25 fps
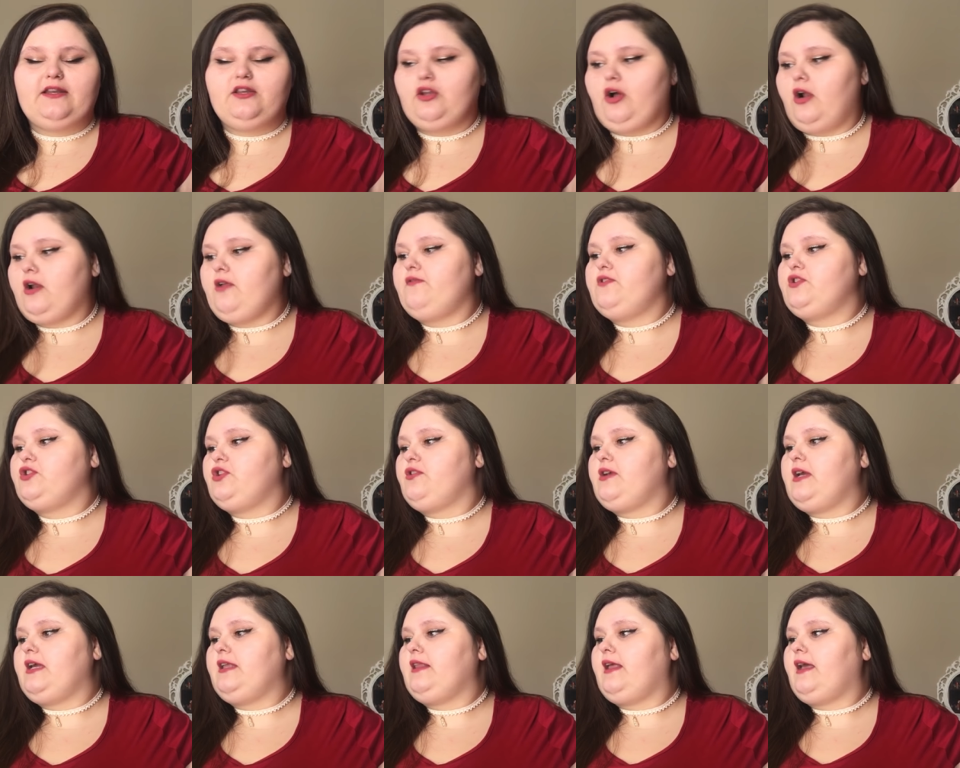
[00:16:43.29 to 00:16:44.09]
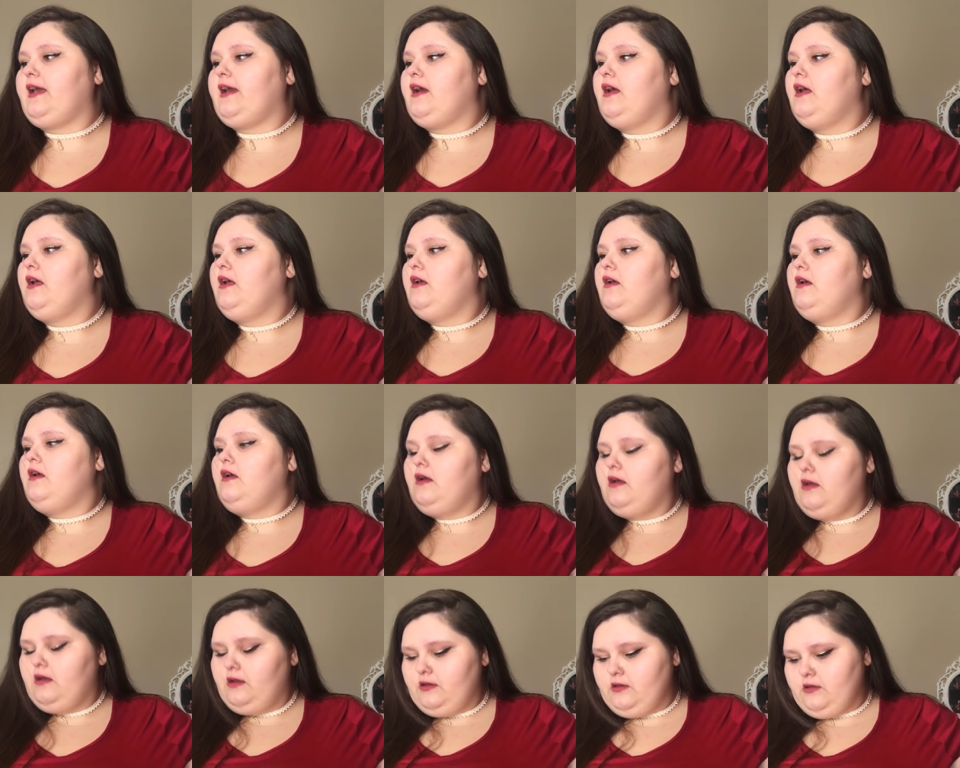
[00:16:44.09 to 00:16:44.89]
Not even joking. Like,
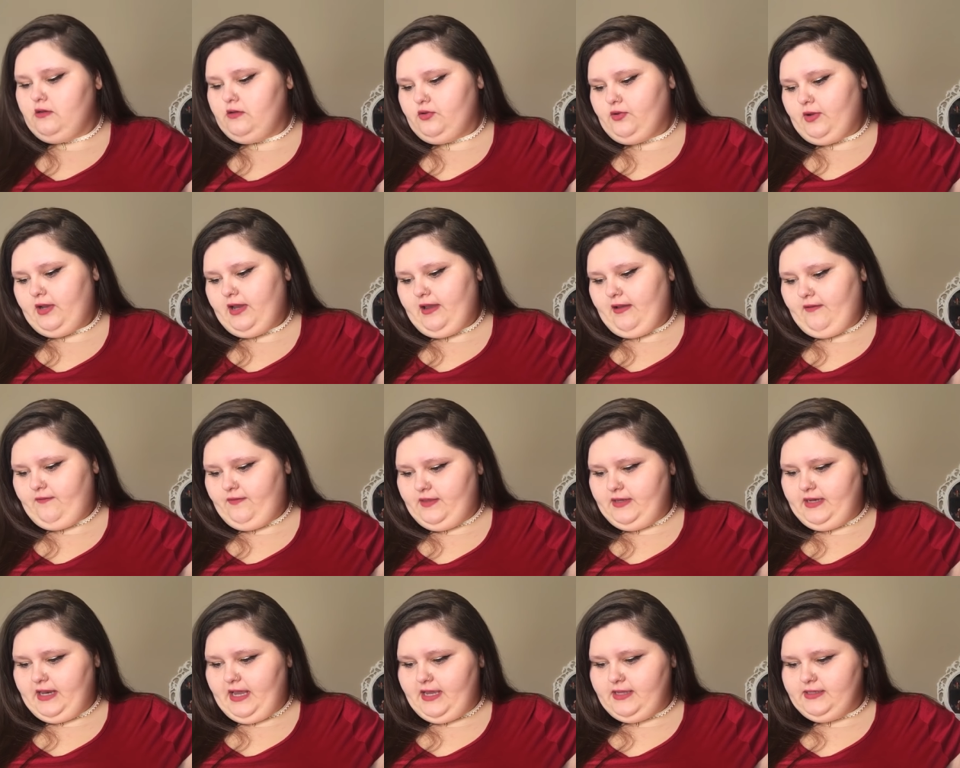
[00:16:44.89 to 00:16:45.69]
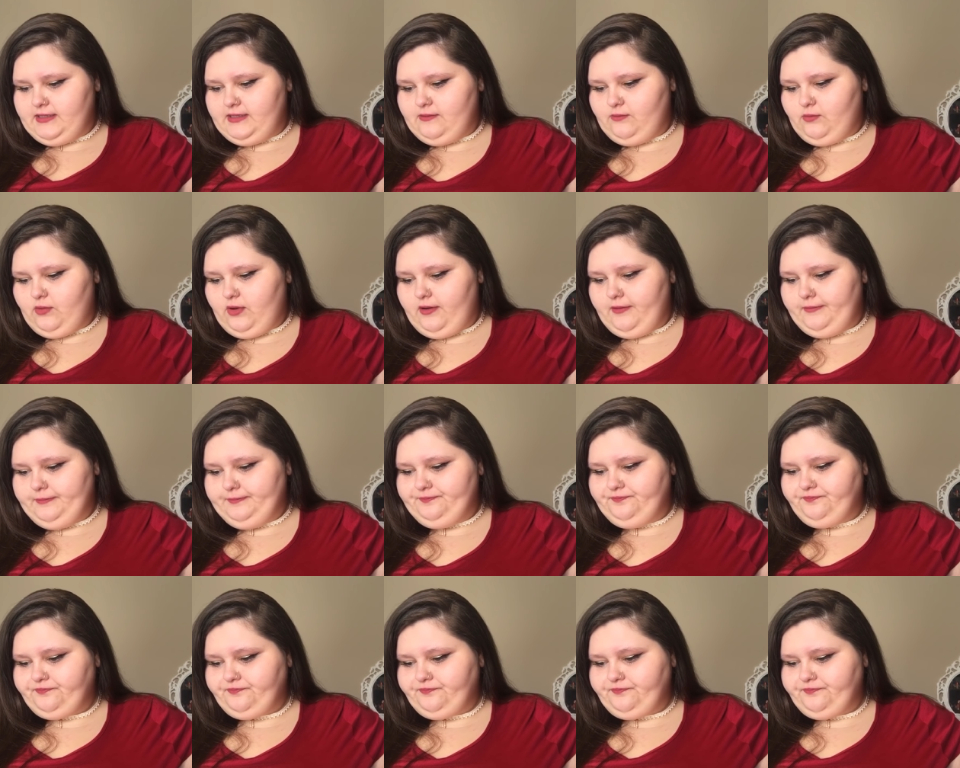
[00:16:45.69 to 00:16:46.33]
do I have the date somewhere?